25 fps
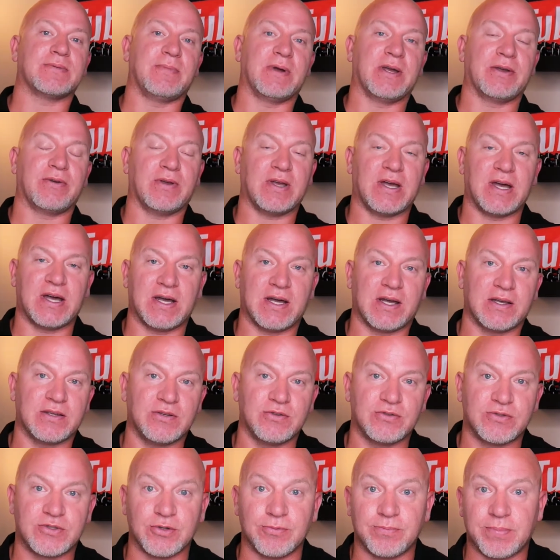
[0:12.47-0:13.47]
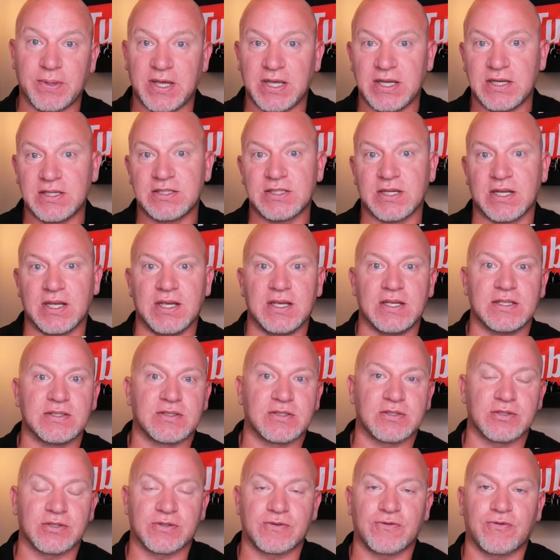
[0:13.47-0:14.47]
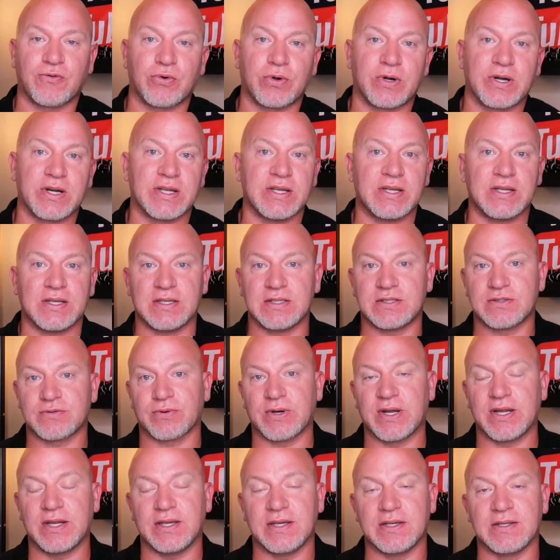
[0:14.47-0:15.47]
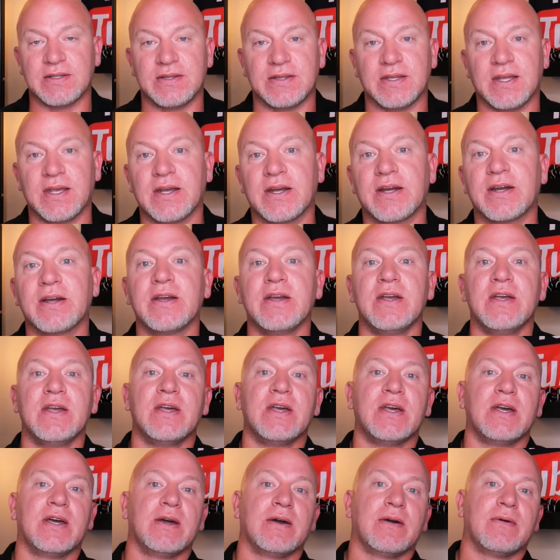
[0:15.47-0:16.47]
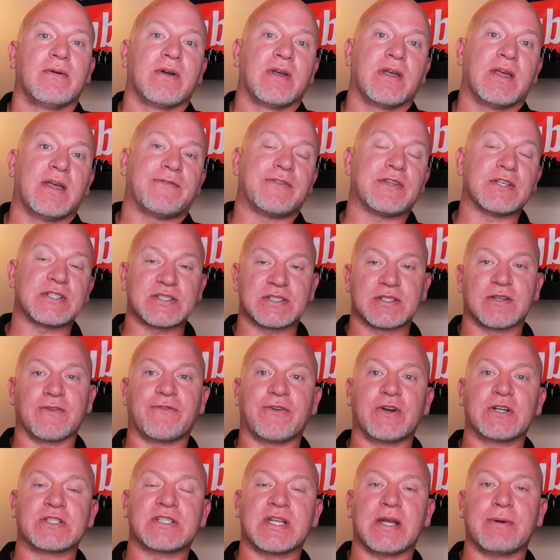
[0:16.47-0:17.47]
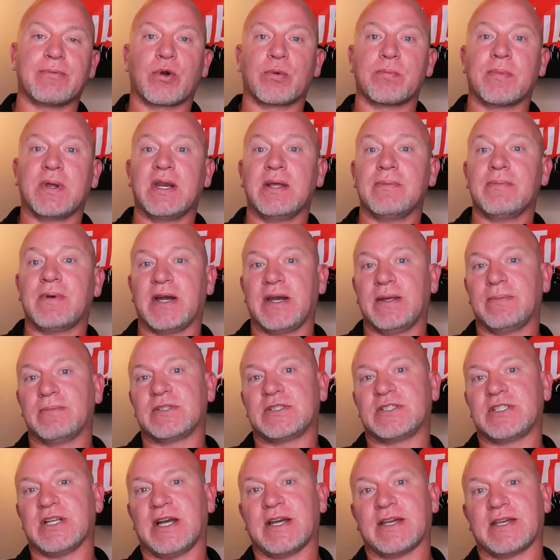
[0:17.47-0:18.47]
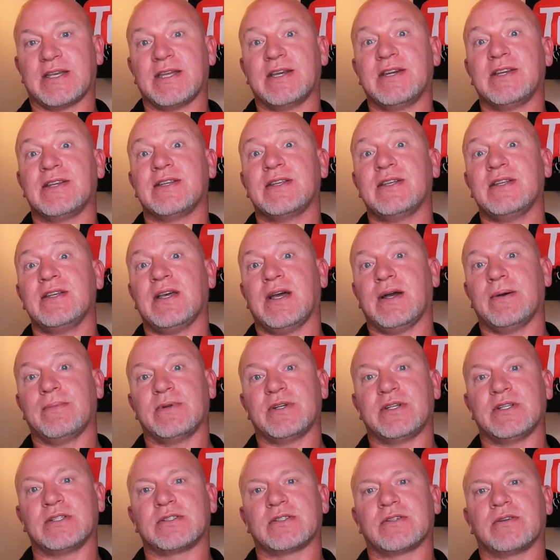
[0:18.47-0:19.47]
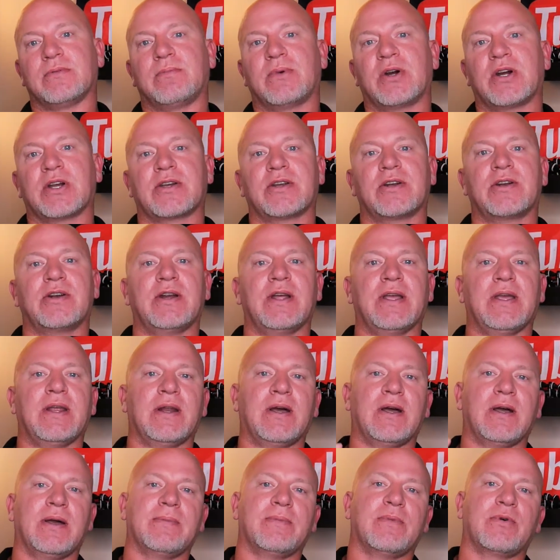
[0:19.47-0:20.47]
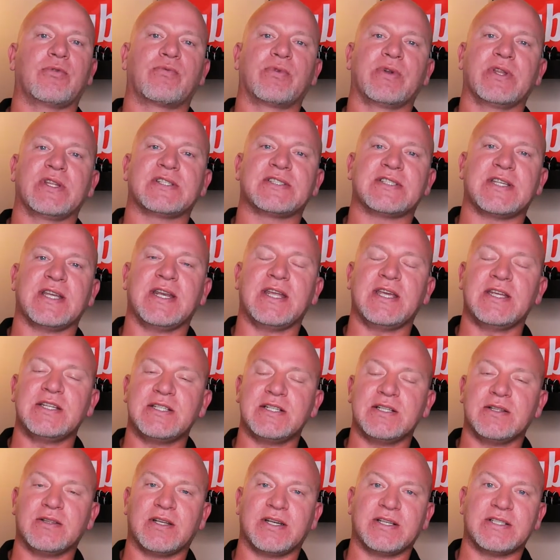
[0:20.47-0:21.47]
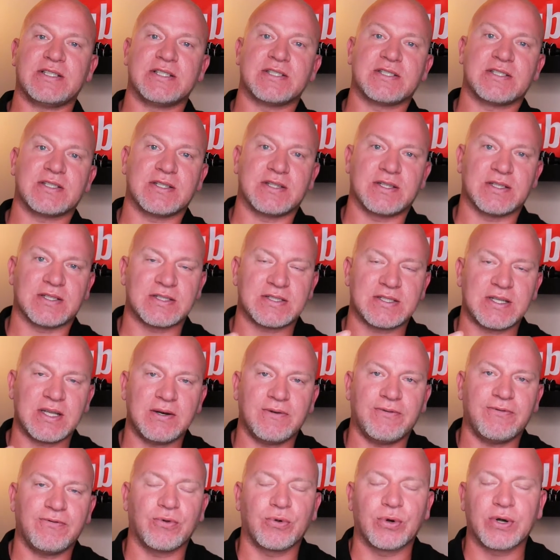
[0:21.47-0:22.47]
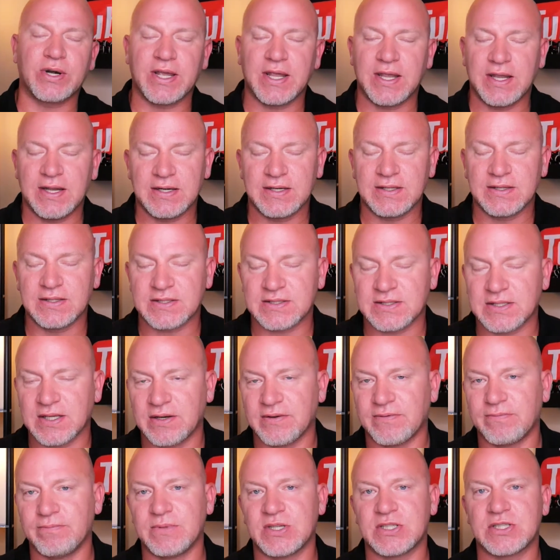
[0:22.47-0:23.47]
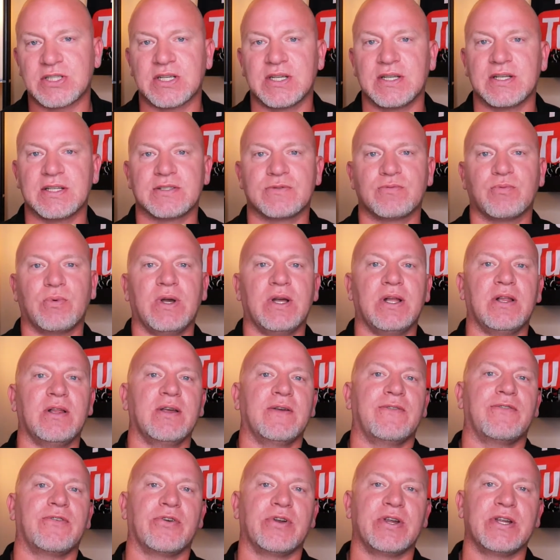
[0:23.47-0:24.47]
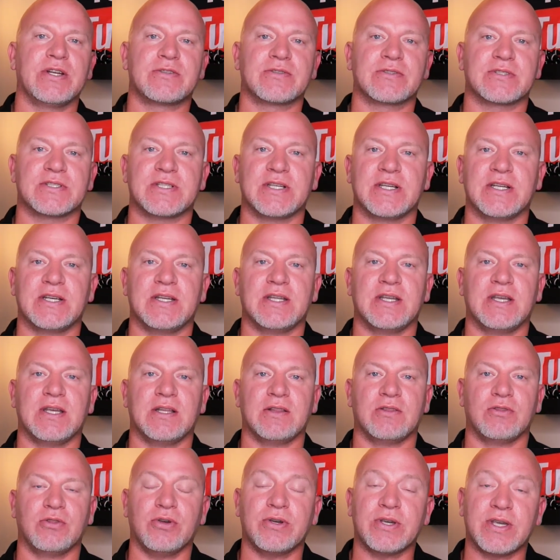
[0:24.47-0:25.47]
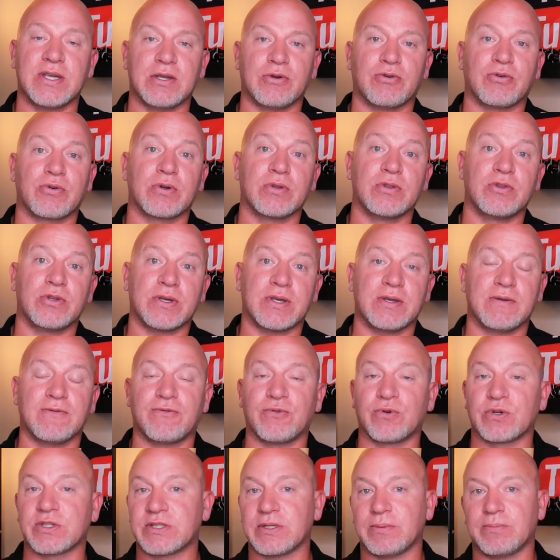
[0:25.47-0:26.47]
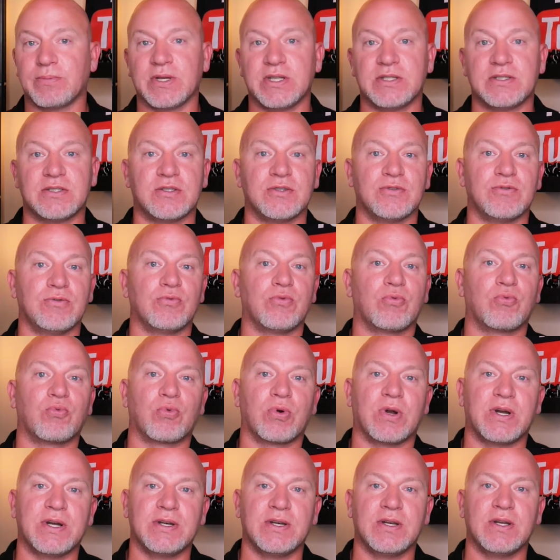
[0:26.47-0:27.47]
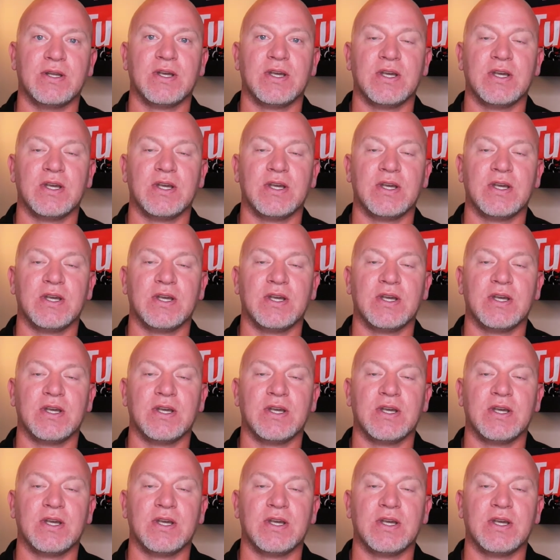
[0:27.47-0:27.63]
to my uh, YouTube page and search for it. It's right in there. If this is the first time we're meeting, my name is John Kinnunen. I'm a digital marketer and I'm a real estate agent licensed in the state of Florida and in the state of Michigan as well. If you're interested looking or looking for somebody to run